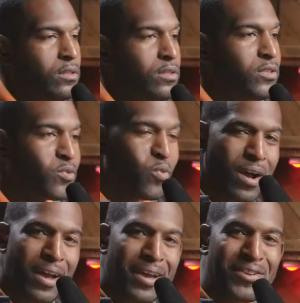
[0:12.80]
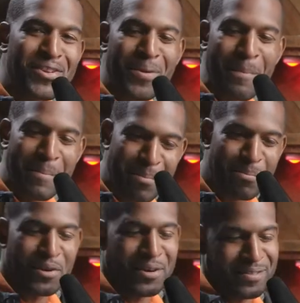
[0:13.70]
Squad
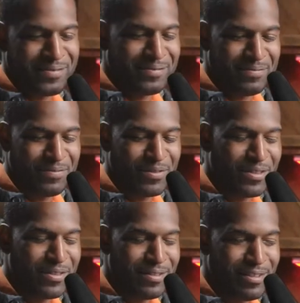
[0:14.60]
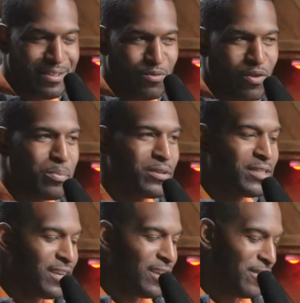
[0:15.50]
member,
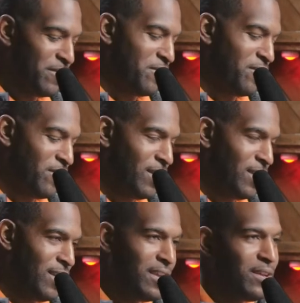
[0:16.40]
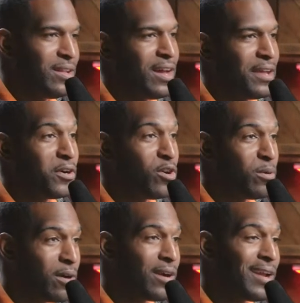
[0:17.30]
Representative Ilhan
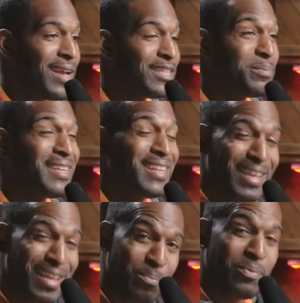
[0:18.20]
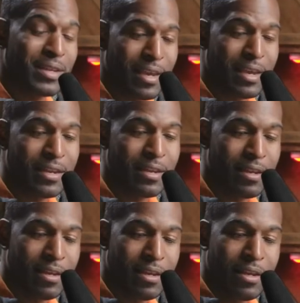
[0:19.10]
Omar, has been implicated
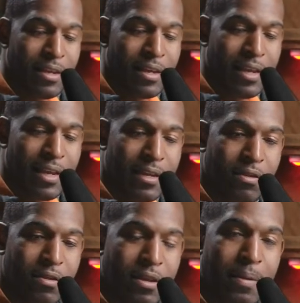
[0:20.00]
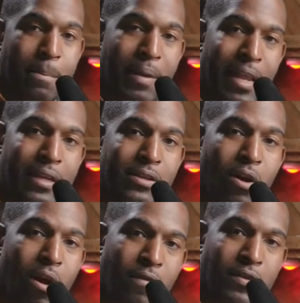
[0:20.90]
in the ballot
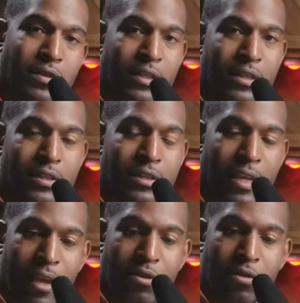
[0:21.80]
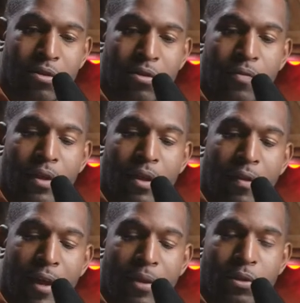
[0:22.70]
harvesting scandal
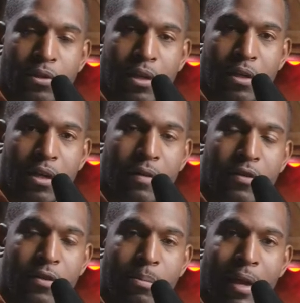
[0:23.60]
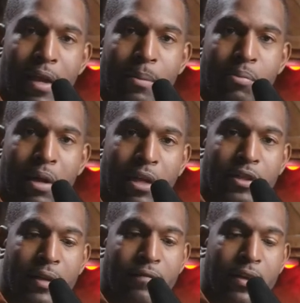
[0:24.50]
that was uncovered by
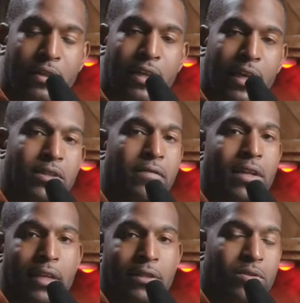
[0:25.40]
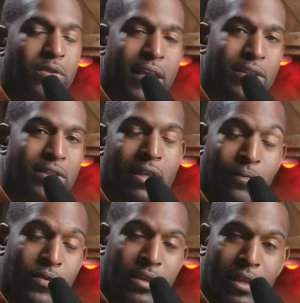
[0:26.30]
Project Veritas over the last 2 days.
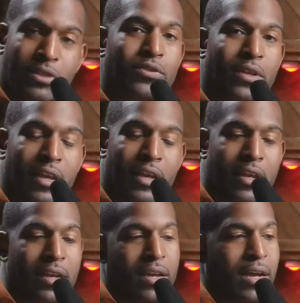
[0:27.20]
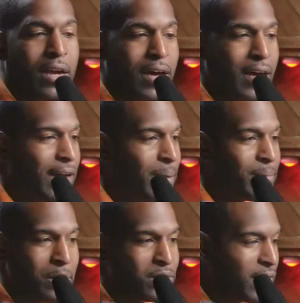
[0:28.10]
Yesterday,
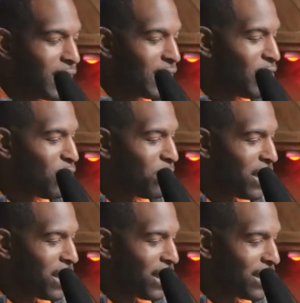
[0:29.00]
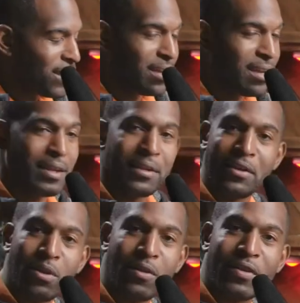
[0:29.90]
I'm sitting at home and I get a
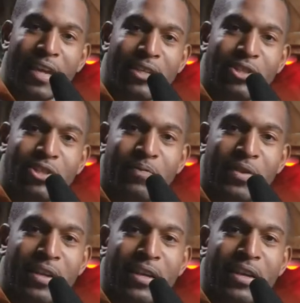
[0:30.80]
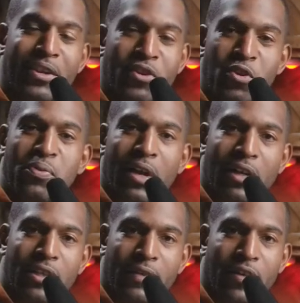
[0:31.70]
notification, new
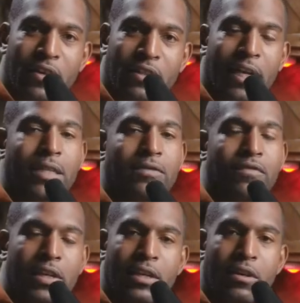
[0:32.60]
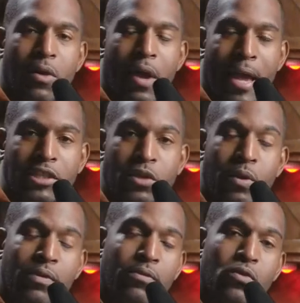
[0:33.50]
Project Veritas video. I actually
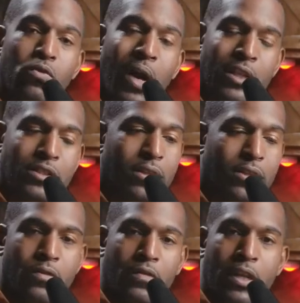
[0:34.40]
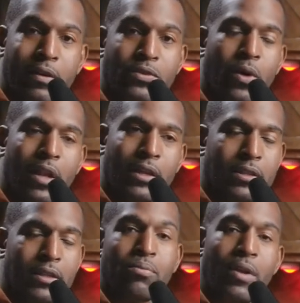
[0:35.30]
went through, watched the new video as well as
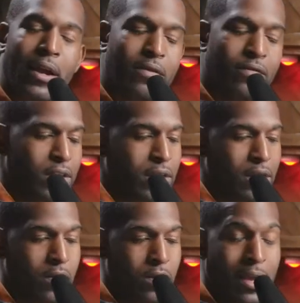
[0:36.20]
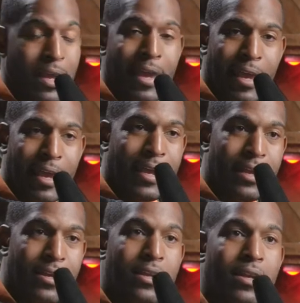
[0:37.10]
the prior video.
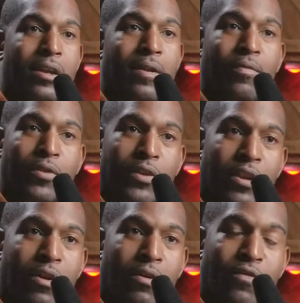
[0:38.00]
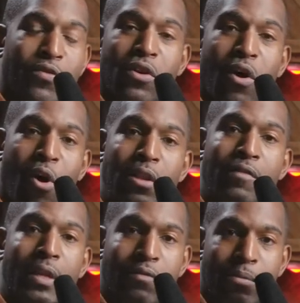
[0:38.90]
And, you know, for all of
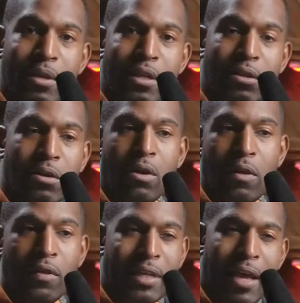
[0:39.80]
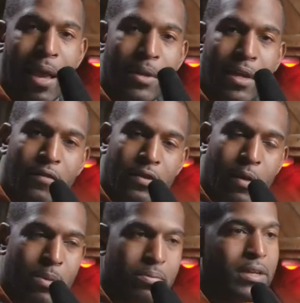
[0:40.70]
the information or all the time and effort that
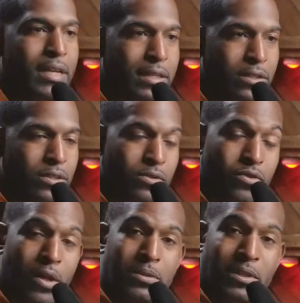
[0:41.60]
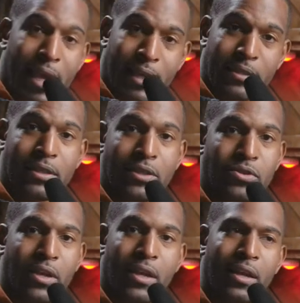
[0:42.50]
we put into Trump's taxes
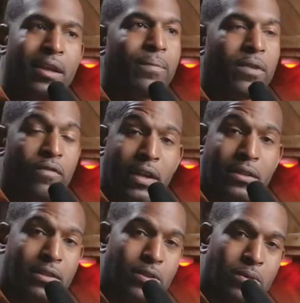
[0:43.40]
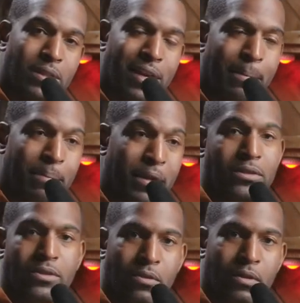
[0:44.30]
yesterday, the fact that this was not a bigger
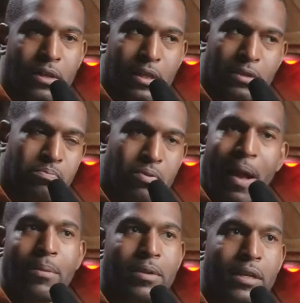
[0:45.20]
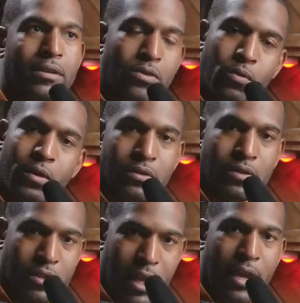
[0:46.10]
story is probably the real
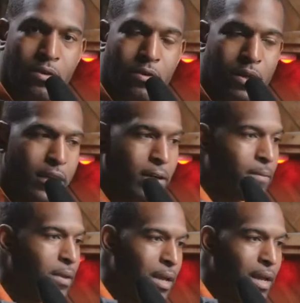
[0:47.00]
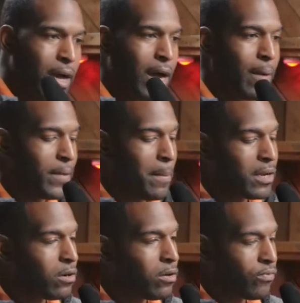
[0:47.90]
scandal here. I'm going to
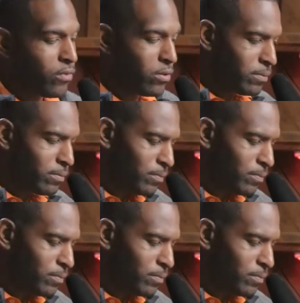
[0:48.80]
go through